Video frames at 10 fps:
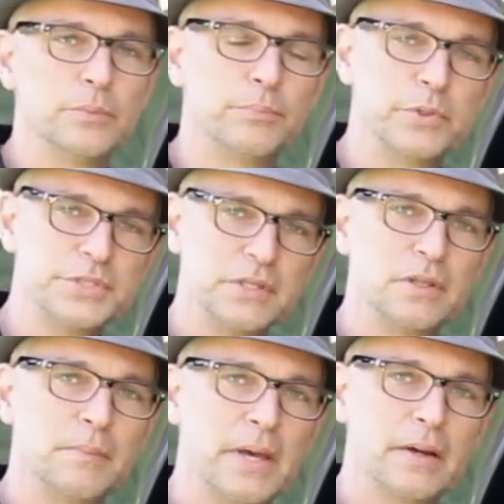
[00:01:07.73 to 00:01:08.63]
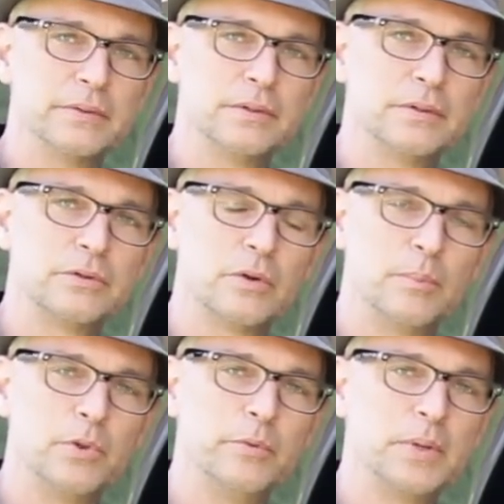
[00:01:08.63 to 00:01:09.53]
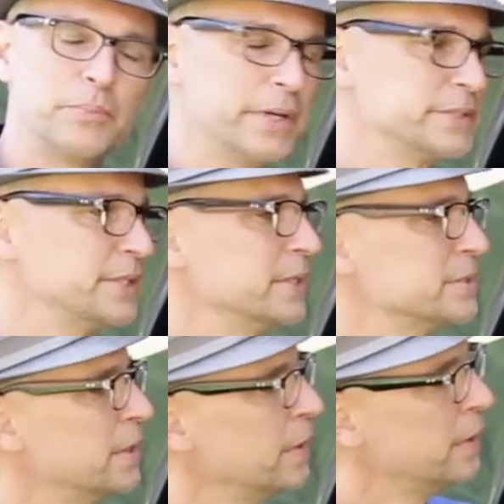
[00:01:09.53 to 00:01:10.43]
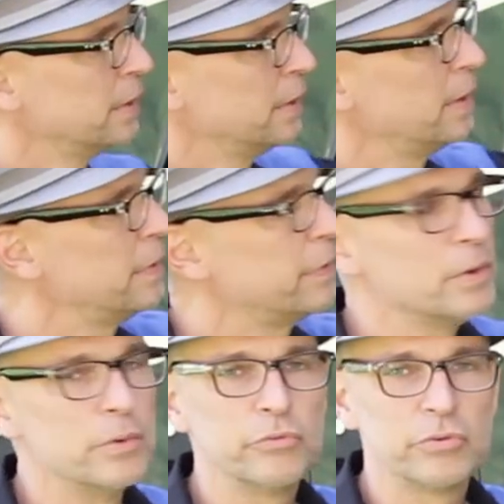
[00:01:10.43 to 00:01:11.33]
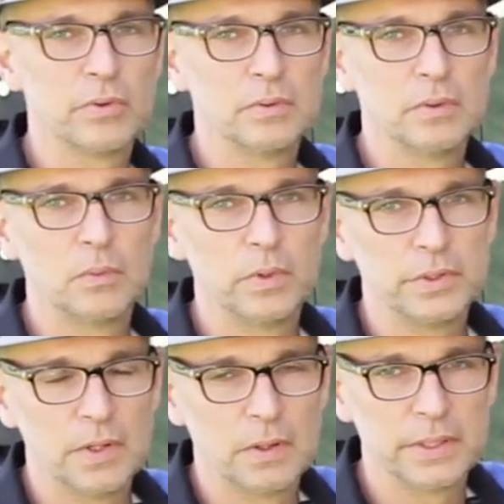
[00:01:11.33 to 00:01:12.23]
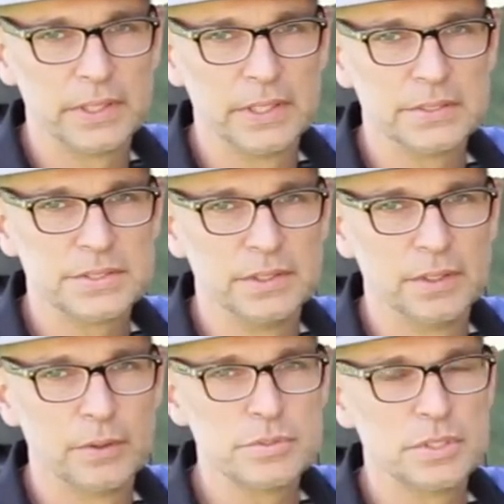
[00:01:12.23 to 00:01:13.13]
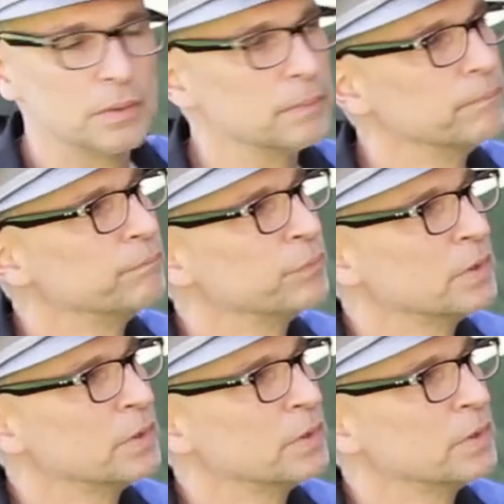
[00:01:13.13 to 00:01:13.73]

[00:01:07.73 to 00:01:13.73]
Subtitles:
You're pushing them out. It's called blooming process. And those are what guard against the ozone.